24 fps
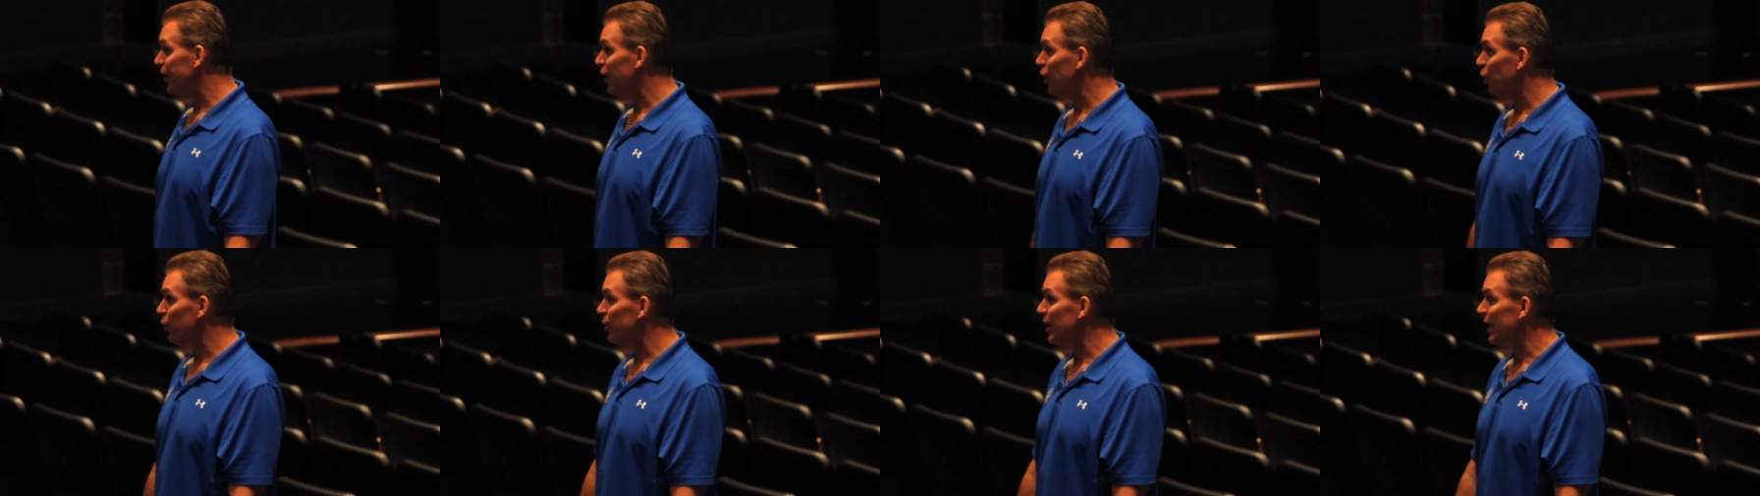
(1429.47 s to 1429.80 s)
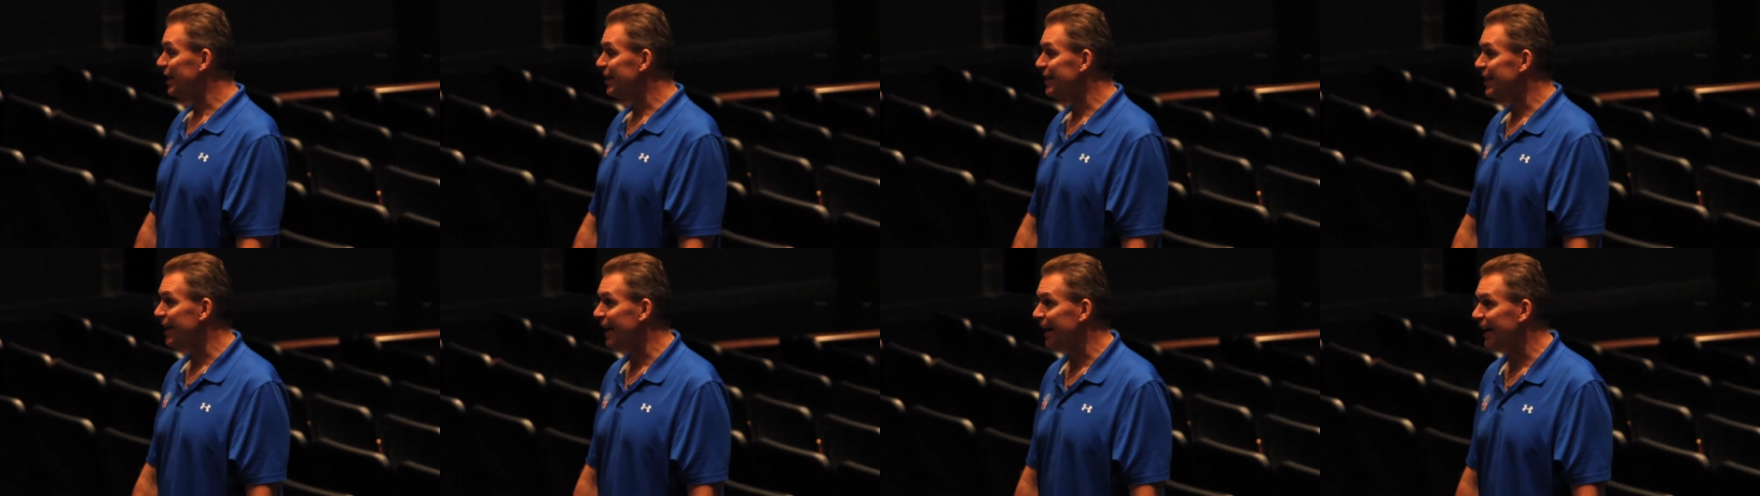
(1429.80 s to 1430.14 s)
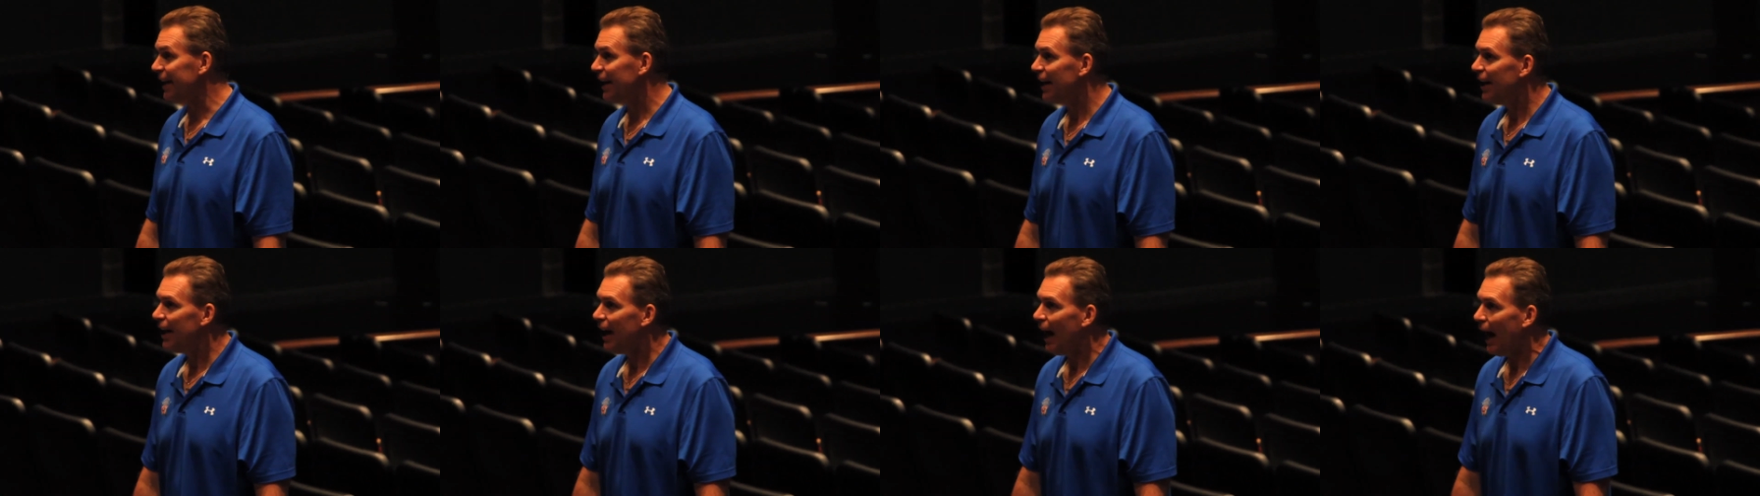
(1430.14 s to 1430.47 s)
of you that
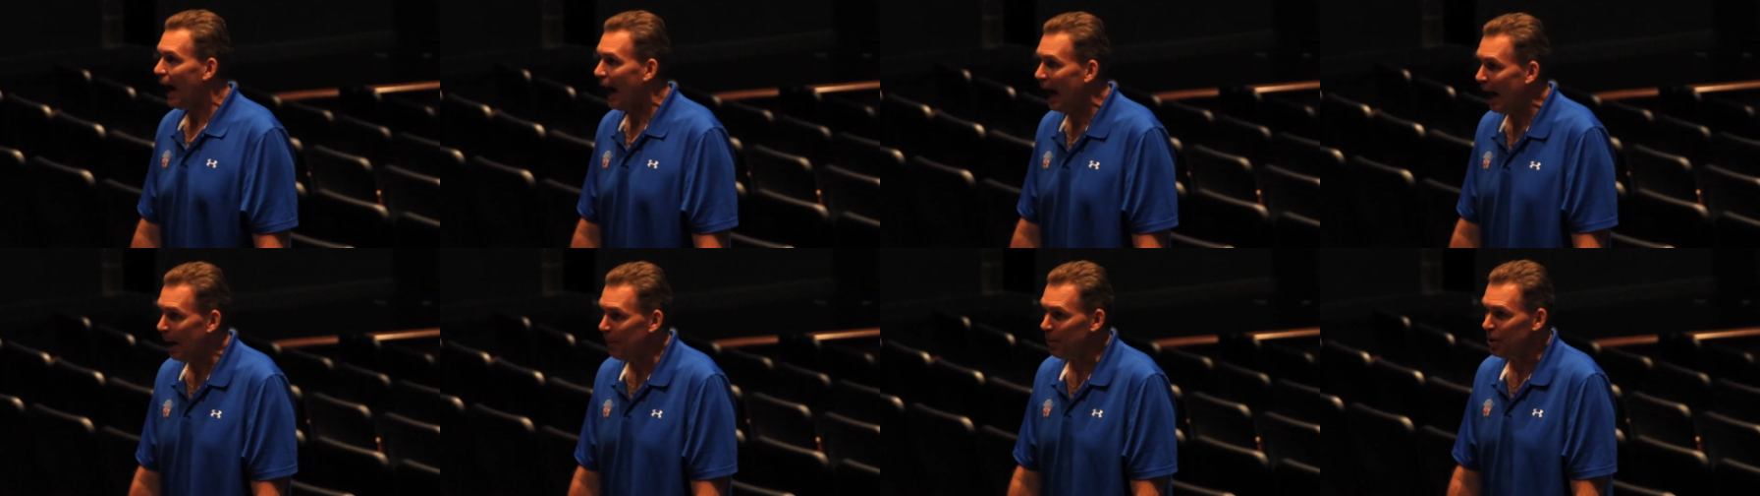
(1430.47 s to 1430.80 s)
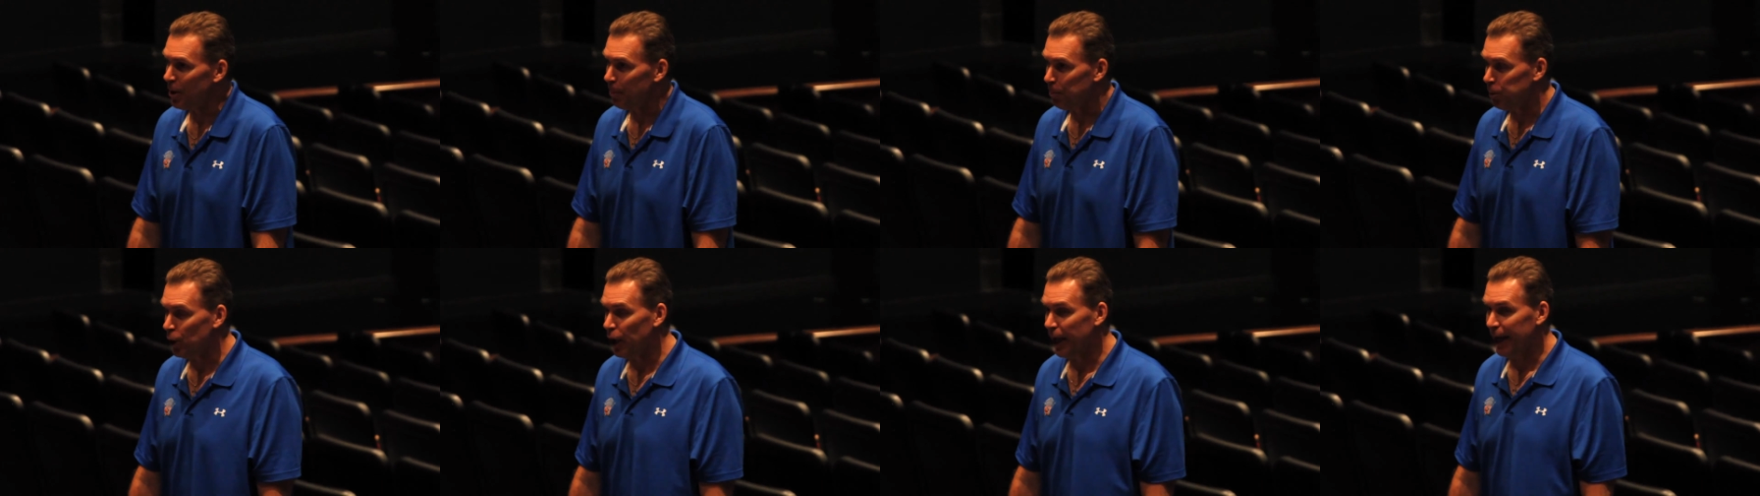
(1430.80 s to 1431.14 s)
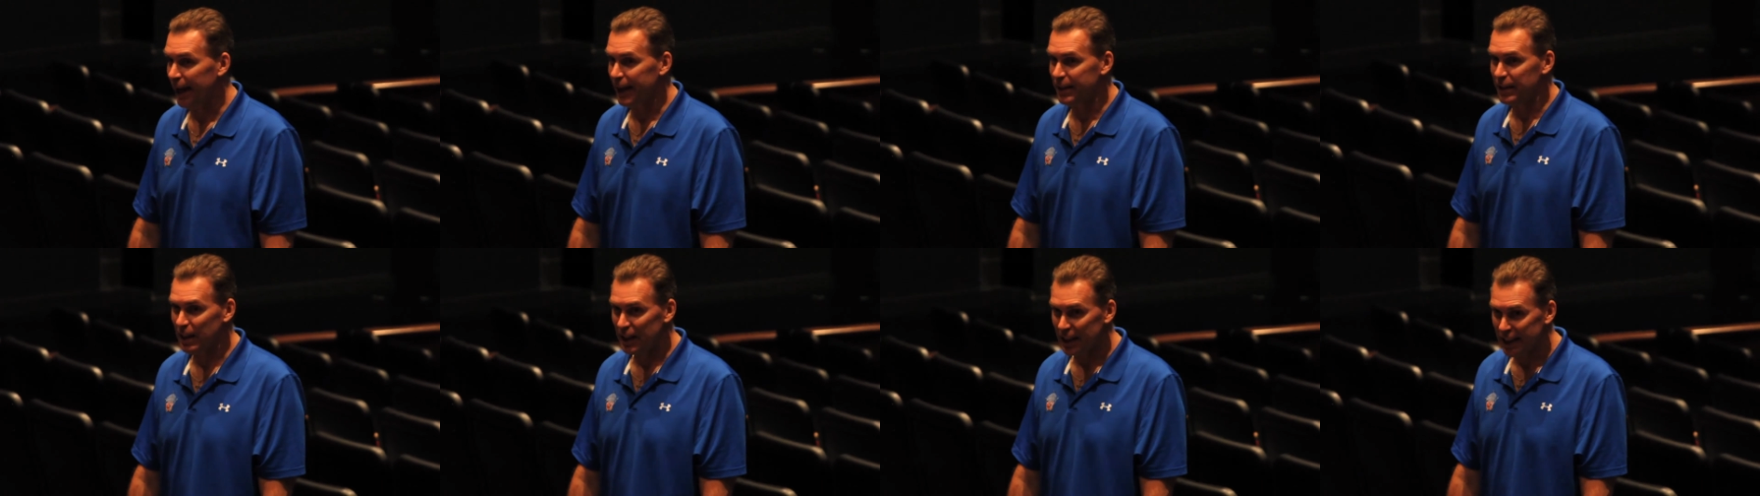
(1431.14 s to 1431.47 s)
think, I'm going to
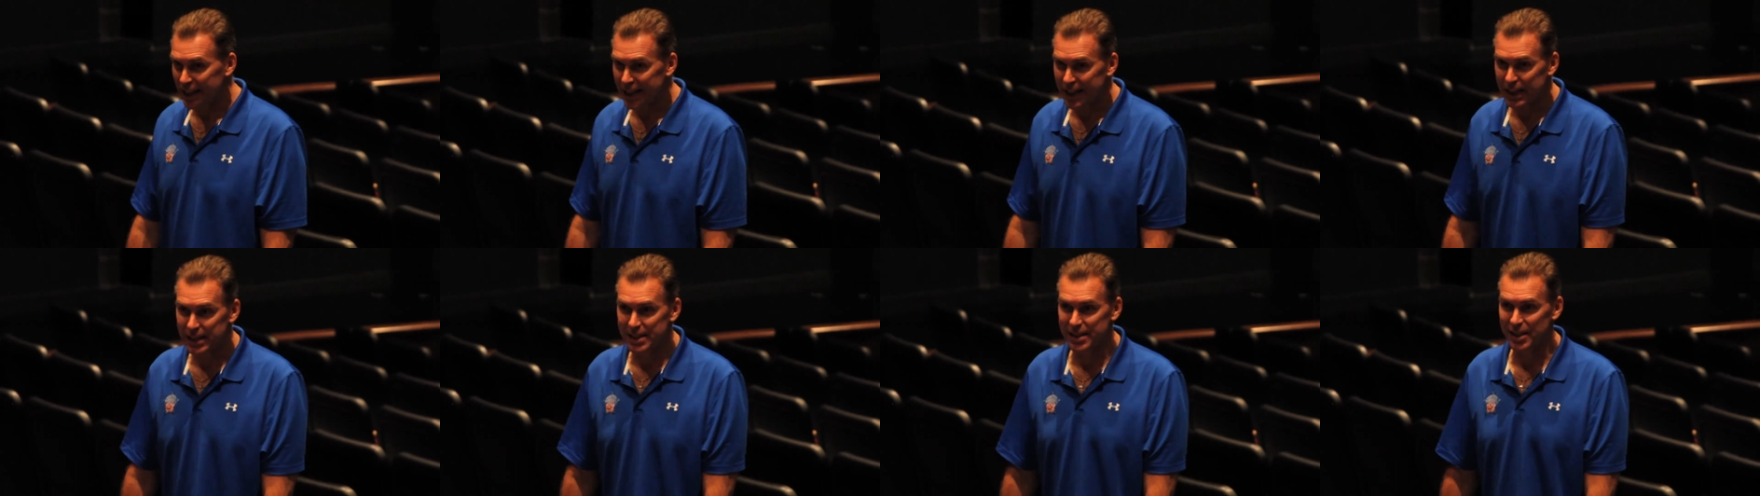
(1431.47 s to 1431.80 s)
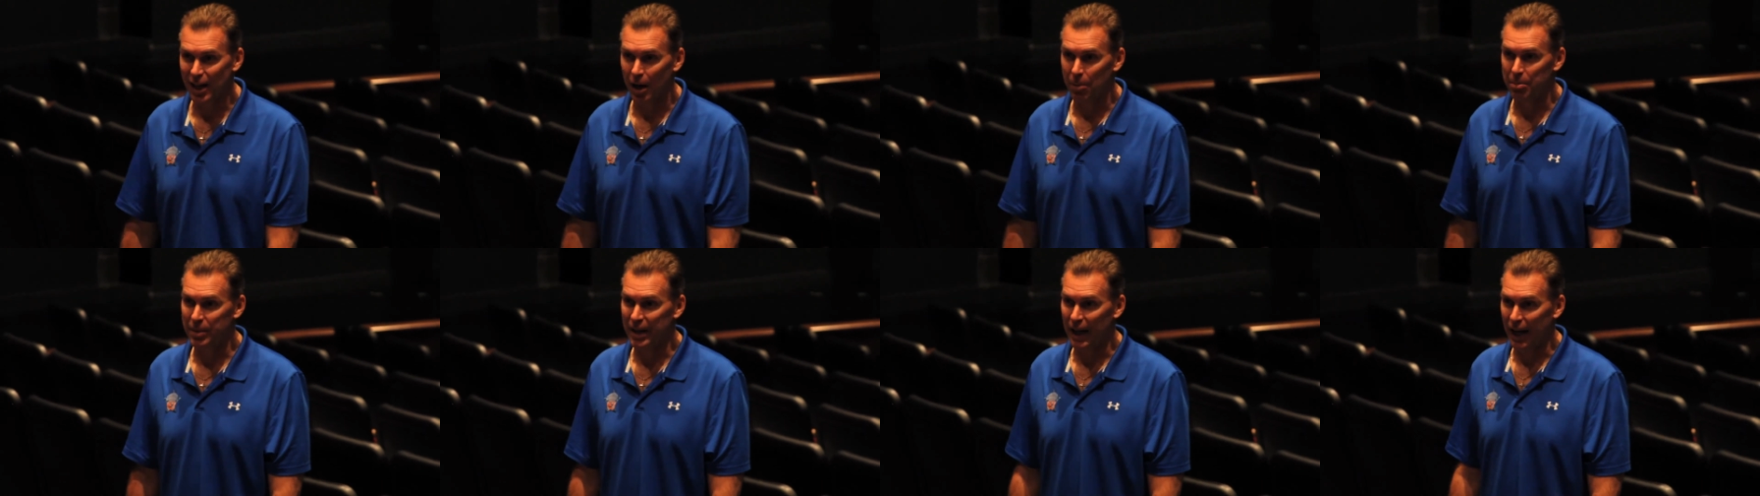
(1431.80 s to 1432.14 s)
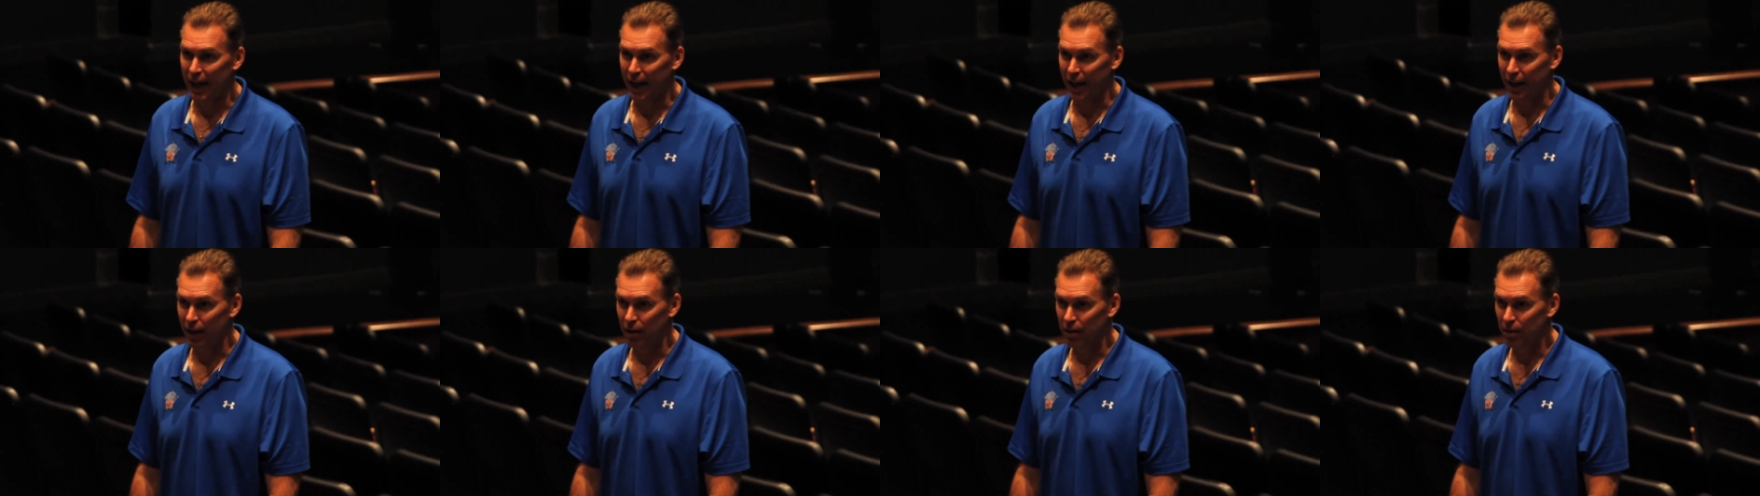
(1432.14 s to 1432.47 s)
play in the league
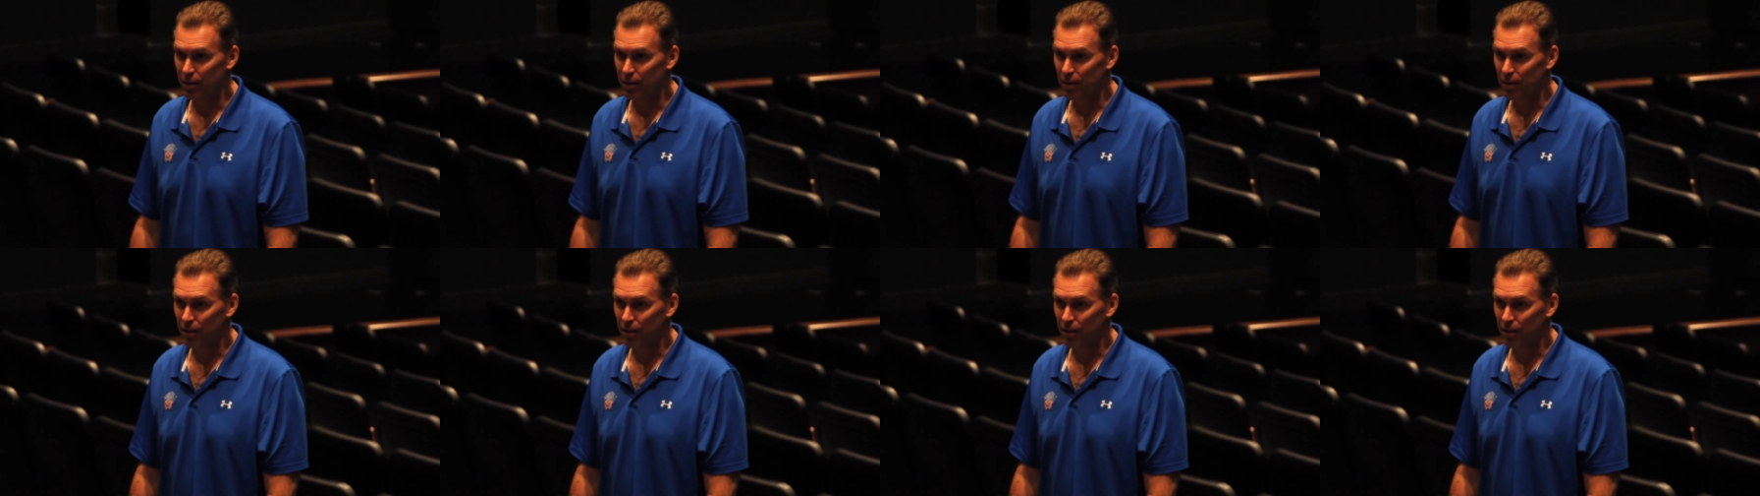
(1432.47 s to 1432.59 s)
someday.